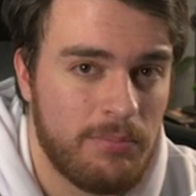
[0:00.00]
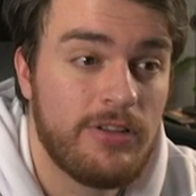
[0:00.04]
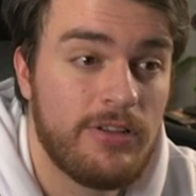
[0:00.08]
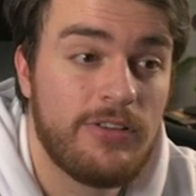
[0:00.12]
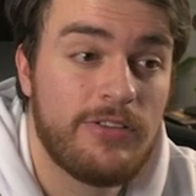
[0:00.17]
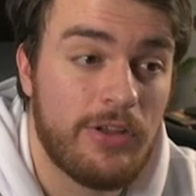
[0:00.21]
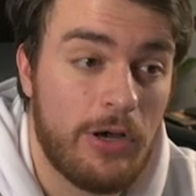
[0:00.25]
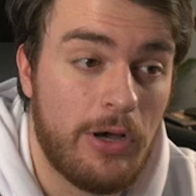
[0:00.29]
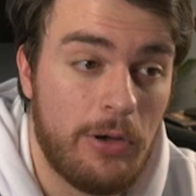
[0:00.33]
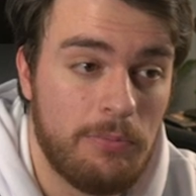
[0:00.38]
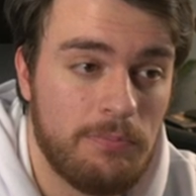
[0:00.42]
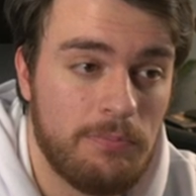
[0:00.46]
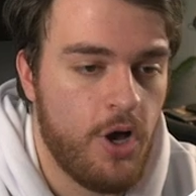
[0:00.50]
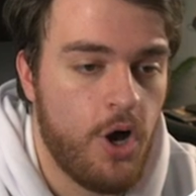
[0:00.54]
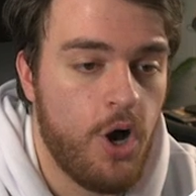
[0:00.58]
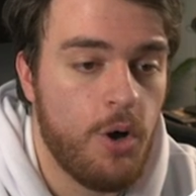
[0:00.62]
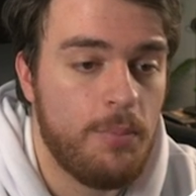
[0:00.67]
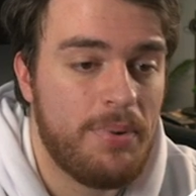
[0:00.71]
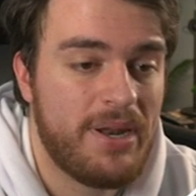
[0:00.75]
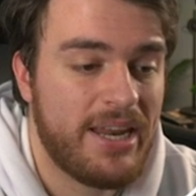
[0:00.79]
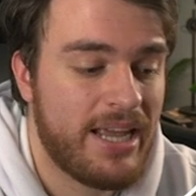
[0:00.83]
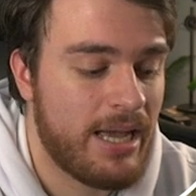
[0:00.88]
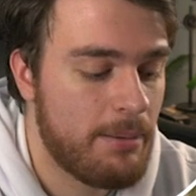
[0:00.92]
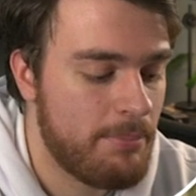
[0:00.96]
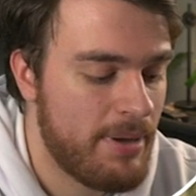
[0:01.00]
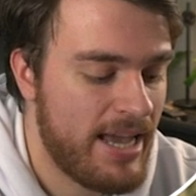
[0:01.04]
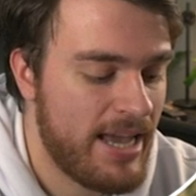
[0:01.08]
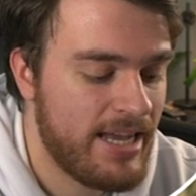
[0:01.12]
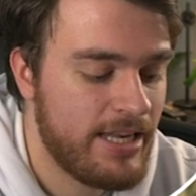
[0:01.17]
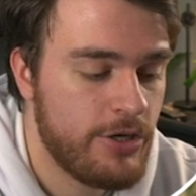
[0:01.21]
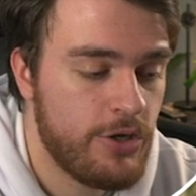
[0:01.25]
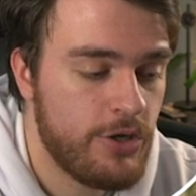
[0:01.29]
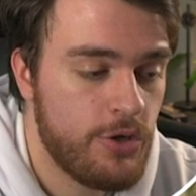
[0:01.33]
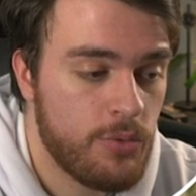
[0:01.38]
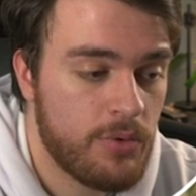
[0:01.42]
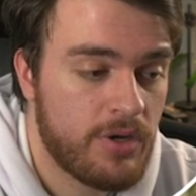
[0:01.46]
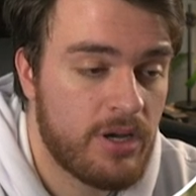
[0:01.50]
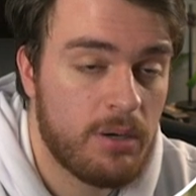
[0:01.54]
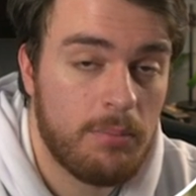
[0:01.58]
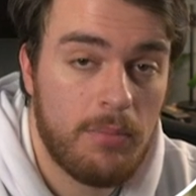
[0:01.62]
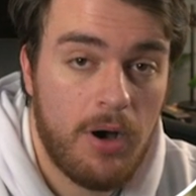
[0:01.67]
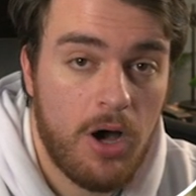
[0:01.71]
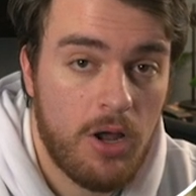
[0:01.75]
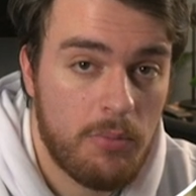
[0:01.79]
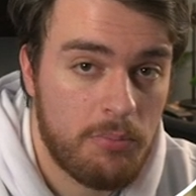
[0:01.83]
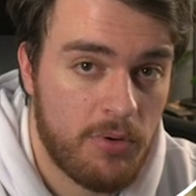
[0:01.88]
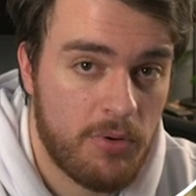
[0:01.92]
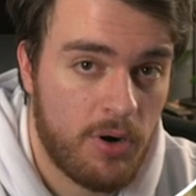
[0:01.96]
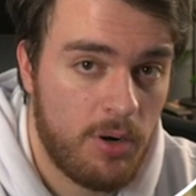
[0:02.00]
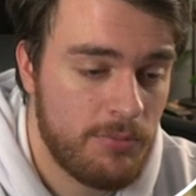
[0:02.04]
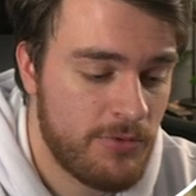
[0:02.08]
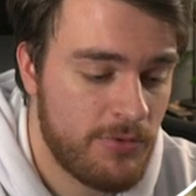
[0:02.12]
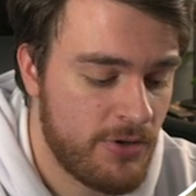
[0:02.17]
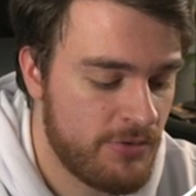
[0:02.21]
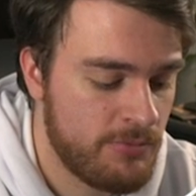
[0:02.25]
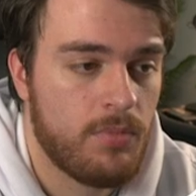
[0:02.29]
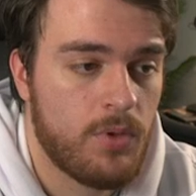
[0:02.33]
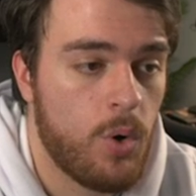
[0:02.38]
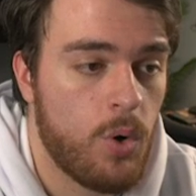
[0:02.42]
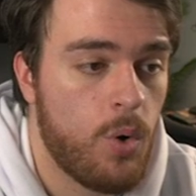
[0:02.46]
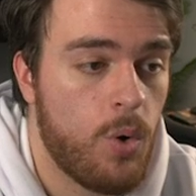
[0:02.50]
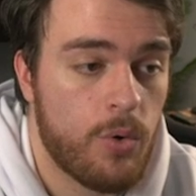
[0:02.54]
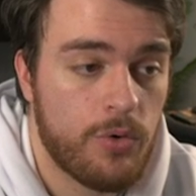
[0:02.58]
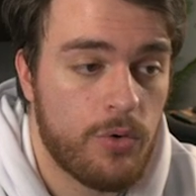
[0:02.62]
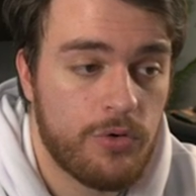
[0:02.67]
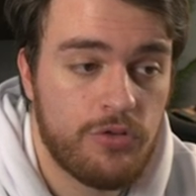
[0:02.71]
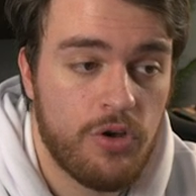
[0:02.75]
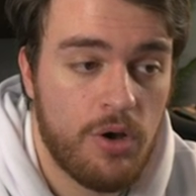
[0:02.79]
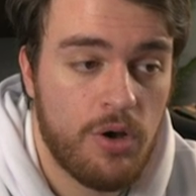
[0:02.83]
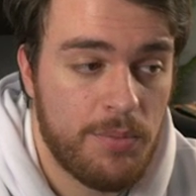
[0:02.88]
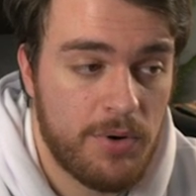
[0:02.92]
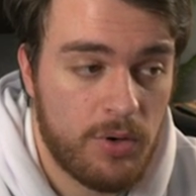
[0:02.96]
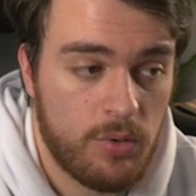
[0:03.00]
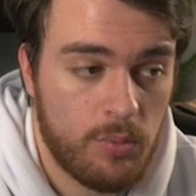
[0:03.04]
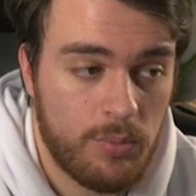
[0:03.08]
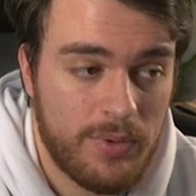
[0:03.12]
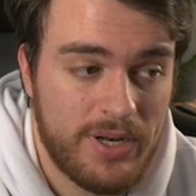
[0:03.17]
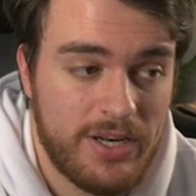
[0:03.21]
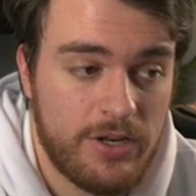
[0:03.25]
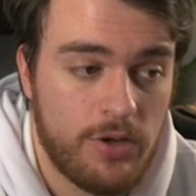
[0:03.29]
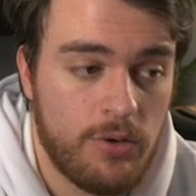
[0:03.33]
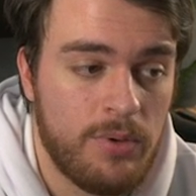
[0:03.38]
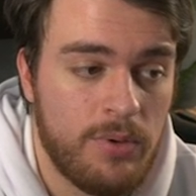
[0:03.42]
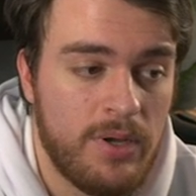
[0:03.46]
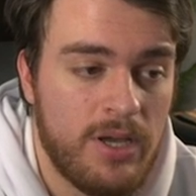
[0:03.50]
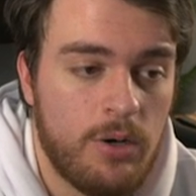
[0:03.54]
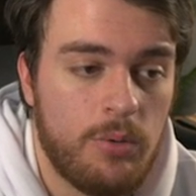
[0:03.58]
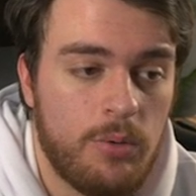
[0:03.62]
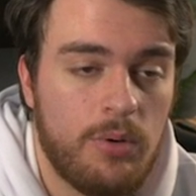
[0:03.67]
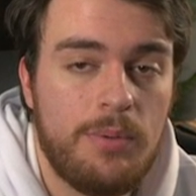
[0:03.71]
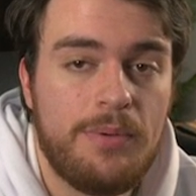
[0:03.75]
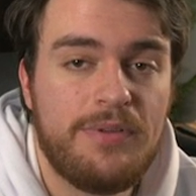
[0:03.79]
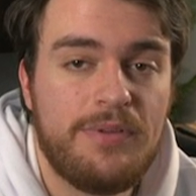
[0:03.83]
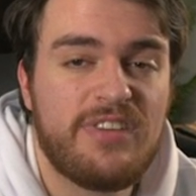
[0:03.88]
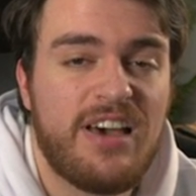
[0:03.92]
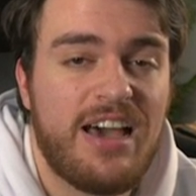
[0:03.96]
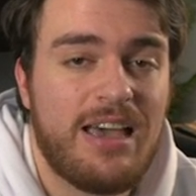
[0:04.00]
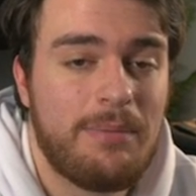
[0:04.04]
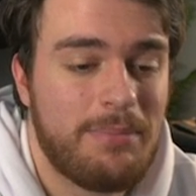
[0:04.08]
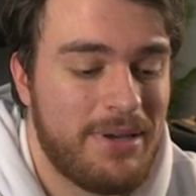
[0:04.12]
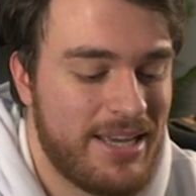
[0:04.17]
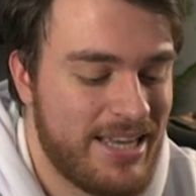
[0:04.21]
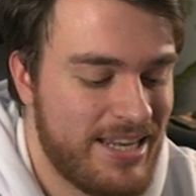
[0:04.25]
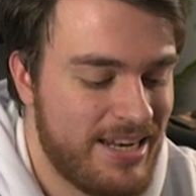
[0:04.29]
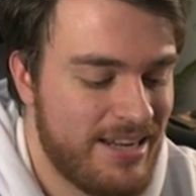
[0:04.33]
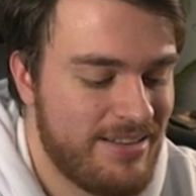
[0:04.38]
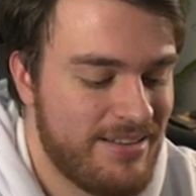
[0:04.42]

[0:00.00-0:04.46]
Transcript: So, opening up a new command prompt or terminal window, we'll be typing in